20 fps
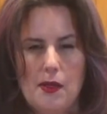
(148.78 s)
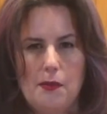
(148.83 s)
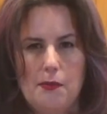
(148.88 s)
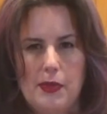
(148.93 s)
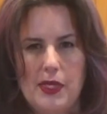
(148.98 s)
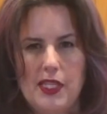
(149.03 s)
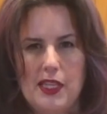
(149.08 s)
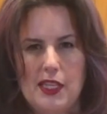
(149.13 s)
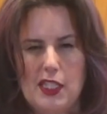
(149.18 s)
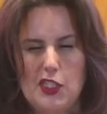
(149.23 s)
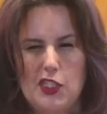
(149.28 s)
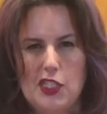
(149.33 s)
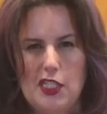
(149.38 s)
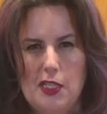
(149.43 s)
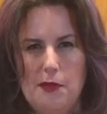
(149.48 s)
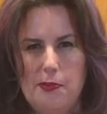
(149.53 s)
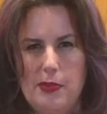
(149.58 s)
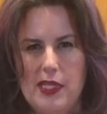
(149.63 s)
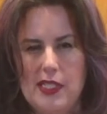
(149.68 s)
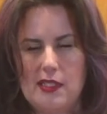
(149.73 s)
Put the
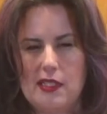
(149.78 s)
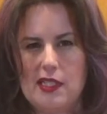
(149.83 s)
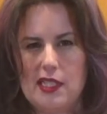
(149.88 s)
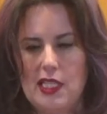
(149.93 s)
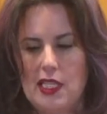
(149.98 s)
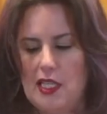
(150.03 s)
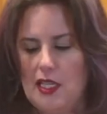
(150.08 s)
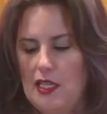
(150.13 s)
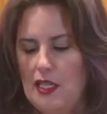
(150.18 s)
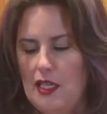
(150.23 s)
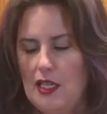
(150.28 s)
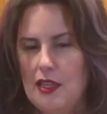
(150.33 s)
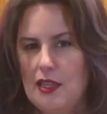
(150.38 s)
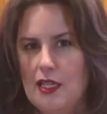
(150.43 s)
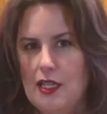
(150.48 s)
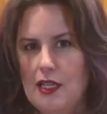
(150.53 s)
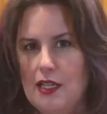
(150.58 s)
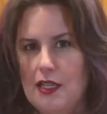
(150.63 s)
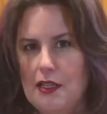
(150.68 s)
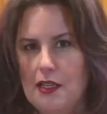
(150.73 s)
cheapest thing in the
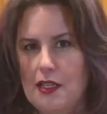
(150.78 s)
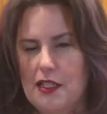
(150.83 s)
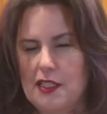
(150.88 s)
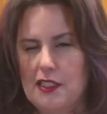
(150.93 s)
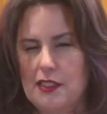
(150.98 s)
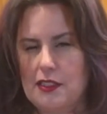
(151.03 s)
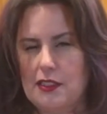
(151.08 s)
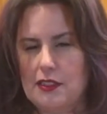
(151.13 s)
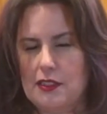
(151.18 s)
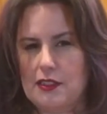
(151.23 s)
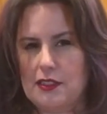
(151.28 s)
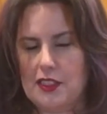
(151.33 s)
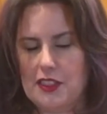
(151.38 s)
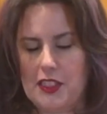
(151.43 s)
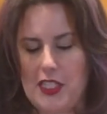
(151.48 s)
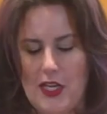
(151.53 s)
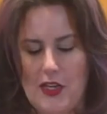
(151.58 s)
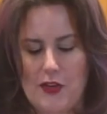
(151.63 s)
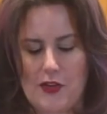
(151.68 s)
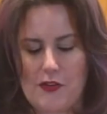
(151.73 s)

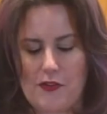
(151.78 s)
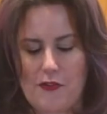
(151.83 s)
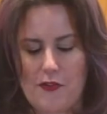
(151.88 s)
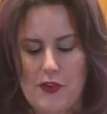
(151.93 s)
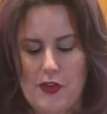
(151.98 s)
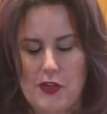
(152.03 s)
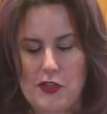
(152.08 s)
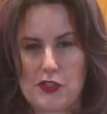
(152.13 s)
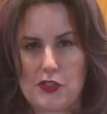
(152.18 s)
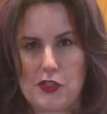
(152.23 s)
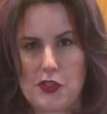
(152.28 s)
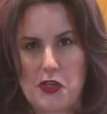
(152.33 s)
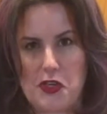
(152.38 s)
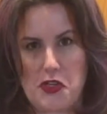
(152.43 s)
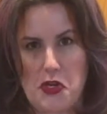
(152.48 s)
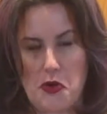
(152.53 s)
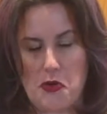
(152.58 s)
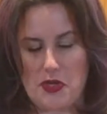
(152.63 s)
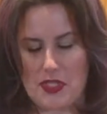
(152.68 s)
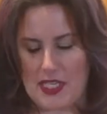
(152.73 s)
shaker first so you
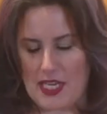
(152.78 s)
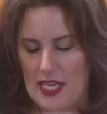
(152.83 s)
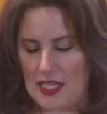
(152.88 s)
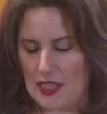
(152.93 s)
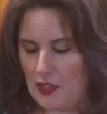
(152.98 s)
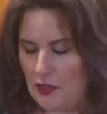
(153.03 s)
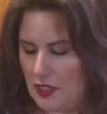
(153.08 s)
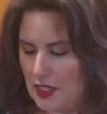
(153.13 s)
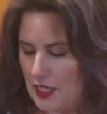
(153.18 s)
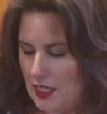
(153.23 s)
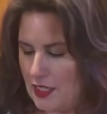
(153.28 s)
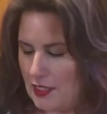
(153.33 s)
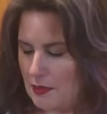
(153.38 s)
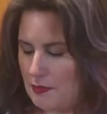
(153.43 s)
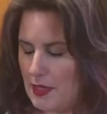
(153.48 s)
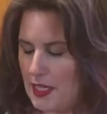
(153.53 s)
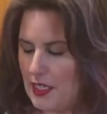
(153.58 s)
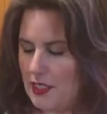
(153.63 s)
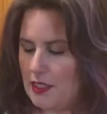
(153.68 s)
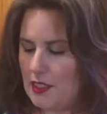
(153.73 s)
don't dilute it as
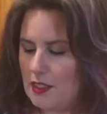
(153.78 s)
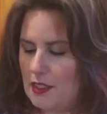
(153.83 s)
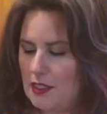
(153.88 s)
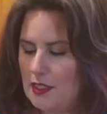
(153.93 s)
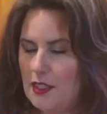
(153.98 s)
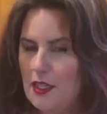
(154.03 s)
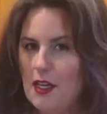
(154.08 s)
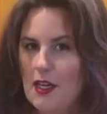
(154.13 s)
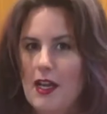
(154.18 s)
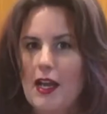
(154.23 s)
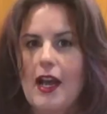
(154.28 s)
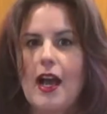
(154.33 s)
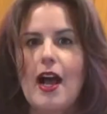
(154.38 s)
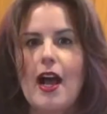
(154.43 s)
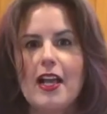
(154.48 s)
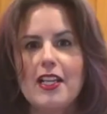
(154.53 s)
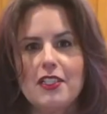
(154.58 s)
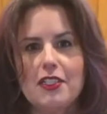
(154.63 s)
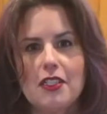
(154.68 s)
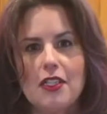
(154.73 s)
much.
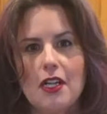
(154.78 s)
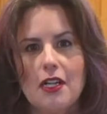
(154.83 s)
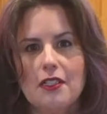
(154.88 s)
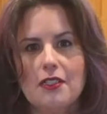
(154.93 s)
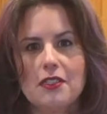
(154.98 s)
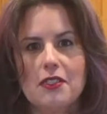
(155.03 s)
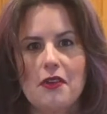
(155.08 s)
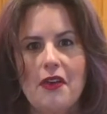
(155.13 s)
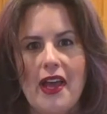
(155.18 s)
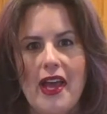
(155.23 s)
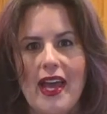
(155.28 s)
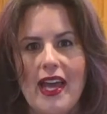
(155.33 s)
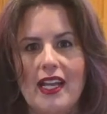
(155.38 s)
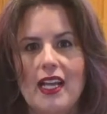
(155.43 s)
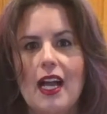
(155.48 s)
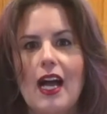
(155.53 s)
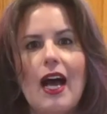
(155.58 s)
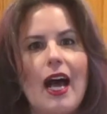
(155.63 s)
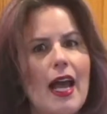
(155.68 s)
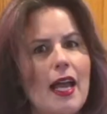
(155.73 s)
I should also add,
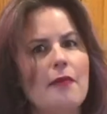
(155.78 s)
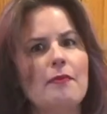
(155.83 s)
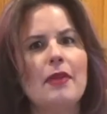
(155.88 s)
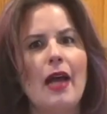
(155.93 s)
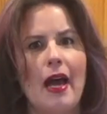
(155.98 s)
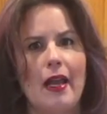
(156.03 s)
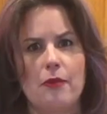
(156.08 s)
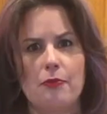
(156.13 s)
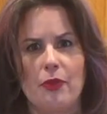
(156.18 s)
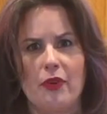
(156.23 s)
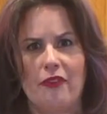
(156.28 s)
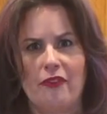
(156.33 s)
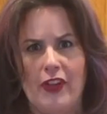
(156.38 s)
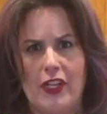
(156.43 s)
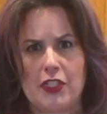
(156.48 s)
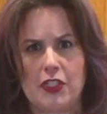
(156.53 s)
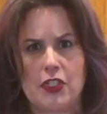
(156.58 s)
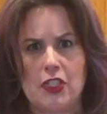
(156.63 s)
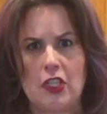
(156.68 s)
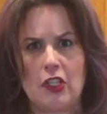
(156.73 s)
I am not a
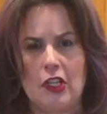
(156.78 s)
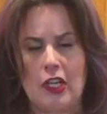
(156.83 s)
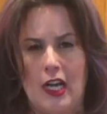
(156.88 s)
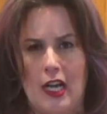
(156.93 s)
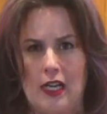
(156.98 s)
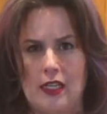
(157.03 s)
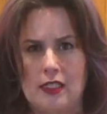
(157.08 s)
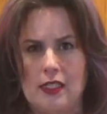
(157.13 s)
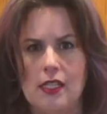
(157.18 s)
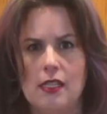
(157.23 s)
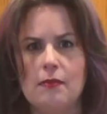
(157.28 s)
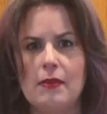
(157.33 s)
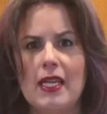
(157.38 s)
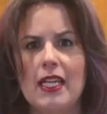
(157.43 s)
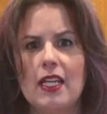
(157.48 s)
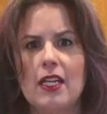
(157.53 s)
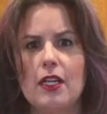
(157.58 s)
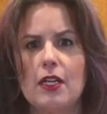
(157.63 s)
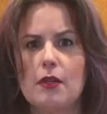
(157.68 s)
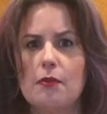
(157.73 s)
professional cocktail
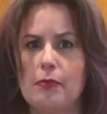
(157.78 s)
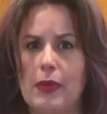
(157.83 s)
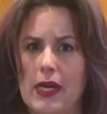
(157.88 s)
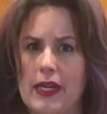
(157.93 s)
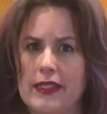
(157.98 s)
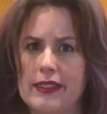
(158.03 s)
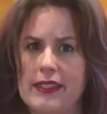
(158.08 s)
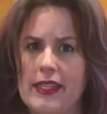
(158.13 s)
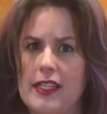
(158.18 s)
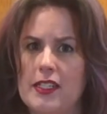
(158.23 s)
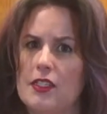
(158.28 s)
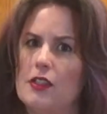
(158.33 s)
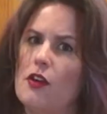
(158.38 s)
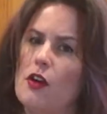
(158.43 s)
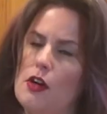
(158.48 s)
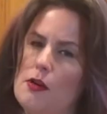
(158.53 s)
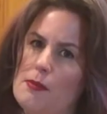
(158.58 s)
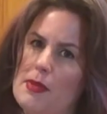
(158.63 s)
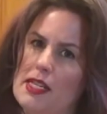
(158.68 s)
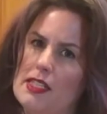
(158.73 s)
maker, bartender,
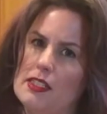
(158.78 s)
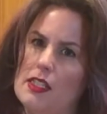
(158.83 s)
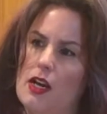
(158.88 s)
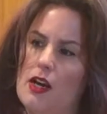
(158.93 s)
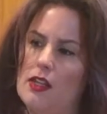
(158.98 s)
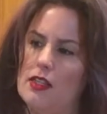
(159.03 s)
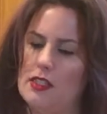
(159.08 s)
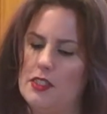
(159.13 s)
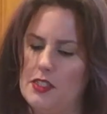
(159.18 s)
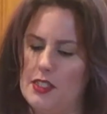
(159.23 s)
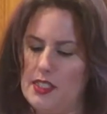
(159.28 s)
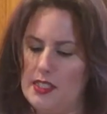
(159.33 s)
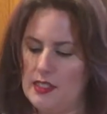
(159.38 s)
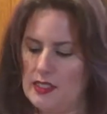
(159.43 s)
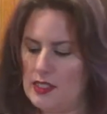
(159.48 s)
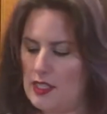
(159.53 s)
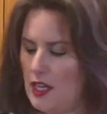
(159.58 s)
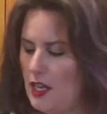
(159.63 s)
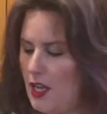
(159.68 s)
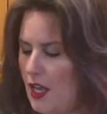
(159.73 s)
or mixologist,
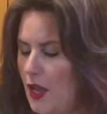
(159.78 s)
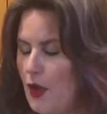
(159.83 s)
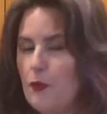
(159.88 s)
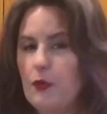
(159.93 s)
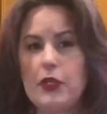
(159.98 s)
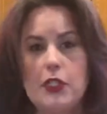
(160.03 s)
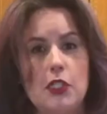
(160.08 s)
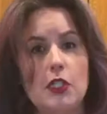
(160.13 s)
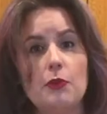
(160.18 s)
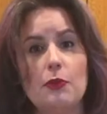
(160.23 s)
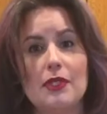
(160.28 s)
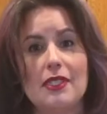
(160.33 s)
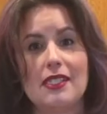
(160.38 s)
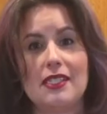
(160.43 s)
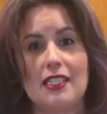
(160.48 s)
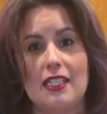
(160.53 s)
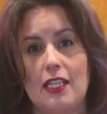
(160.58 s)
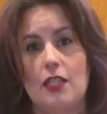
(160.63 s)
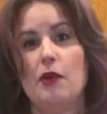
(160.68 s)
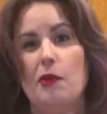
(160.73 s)
which you will
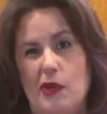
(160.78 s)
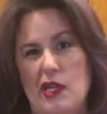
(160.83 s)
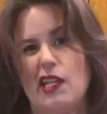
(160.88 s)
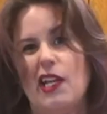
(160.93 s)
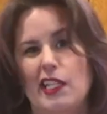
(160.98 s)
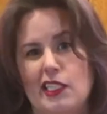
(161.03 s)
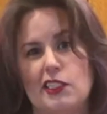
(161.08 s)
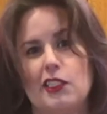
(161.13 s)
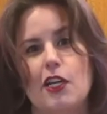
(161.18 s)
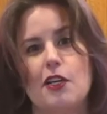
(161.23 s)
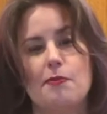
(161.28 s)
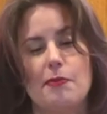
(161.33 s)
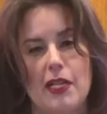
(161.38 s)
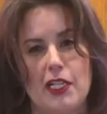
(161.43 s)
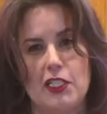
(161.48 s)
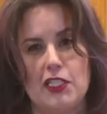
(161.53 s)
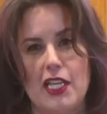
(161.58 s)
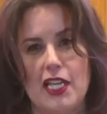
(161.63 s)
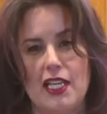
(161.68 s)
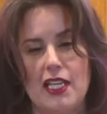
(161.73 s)
see when I start my
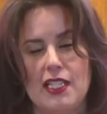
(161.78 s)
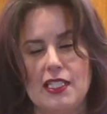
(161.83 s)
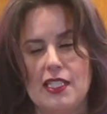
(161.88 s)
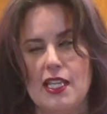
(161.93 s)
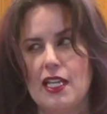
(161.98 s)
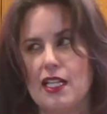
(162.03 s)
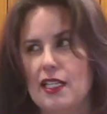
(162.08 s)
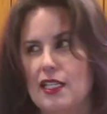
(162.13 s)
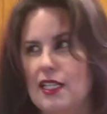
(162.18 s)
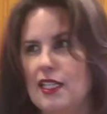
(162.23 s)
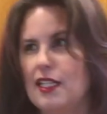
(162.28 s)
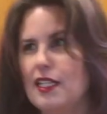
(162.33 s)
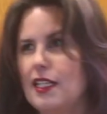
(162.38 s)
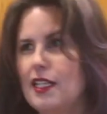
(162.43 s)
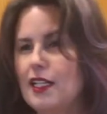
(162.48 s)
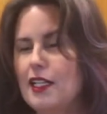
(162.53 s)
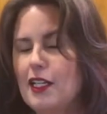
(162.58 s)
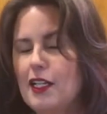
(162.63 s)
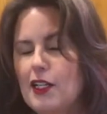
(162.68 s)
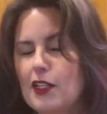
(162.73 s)
shaking technique.
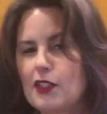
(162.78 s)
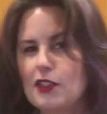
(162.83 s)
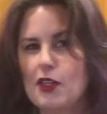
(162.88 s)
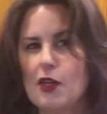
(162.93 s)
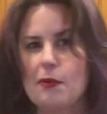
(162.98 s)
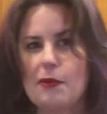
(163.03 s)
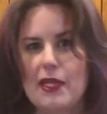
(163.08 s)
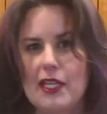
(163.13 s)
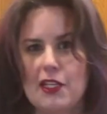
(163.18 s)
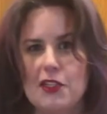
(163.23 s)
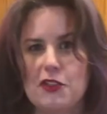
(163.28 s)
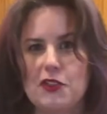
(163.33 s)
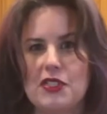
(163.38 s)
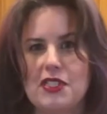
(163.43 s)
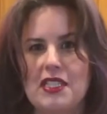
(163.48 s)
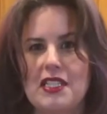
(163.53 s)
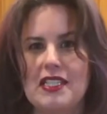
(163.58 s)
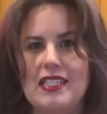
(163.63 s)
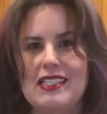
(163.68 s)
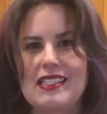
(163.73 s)
So it'll be
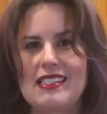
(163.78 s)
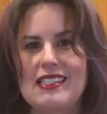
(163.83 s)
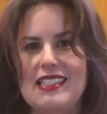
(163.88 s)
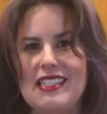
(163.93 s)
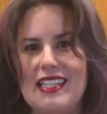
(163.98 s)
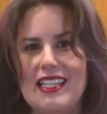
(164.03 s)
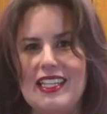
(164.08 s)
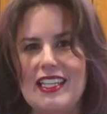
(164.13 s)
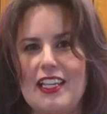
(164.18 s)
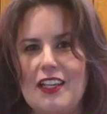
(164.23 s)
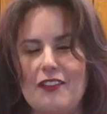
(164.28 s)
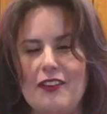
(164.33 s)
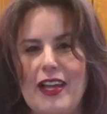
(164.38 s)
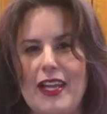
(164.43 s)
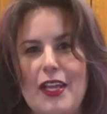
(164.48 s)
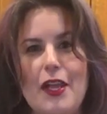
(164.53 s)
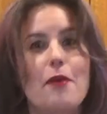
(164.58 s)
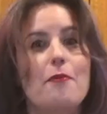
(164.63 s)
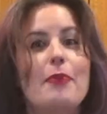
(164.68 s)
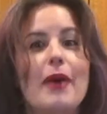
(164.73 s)
interesting to see if I
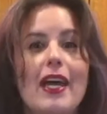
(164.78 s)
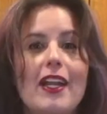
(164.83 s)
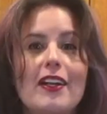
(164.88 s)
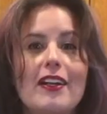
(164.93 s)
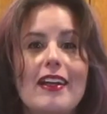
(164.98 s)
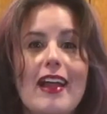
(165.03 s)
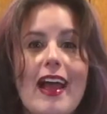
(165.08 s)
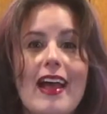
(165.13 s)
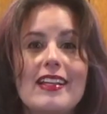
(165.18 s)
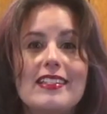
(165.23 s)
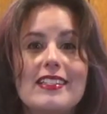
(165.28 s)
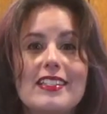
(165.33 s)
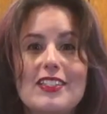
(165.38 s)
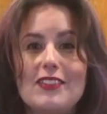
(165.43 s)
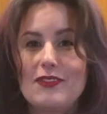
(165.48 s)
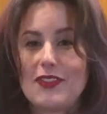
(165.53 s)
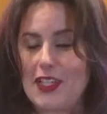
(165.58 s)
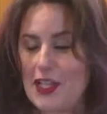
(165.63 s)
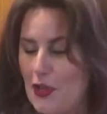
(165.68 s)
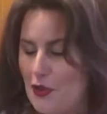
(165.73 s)
get better as these
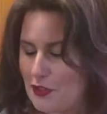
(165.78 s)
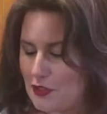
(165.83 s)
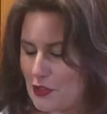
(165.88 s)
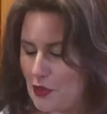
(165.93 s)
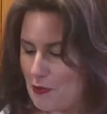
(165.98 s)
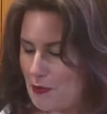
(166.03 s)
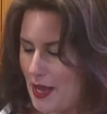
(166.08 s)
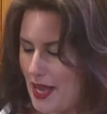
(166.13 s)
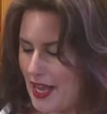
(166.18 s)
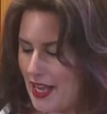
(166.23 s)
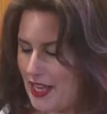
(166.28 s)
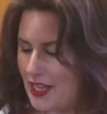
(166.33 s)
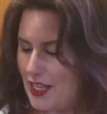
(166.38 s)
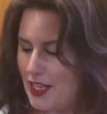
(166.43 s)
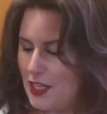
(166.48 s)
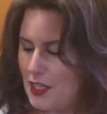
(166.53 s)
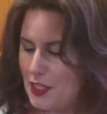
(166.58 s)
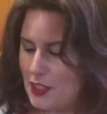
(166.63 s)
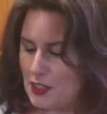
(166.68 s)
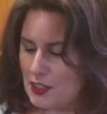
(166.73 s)
videos go by.
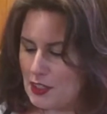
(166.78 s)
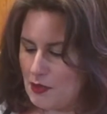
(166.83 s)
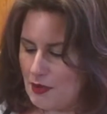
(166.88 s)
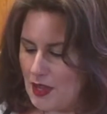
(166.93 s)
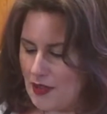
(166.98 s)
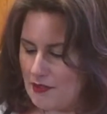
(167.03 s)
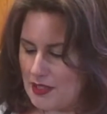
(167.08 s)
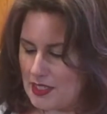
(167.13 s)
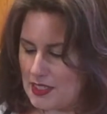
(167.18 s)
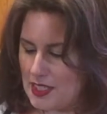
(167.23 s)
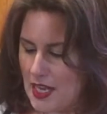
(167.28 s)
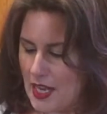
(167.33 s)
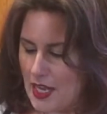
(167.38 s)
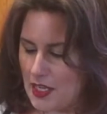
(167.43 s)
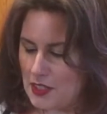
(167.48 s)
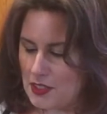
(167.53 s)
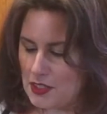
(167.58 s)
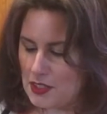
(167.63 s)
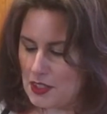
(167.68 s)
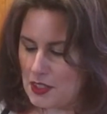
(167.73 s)
So we have a
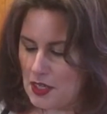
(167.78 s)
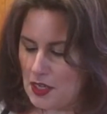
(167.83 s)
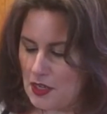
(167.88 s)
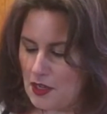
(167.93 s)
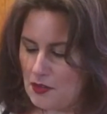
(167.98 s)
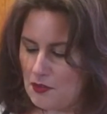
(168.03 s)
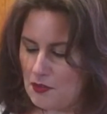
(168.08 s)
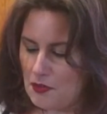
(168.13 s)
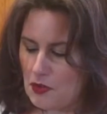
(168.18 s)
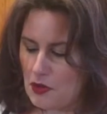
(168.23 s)
dash of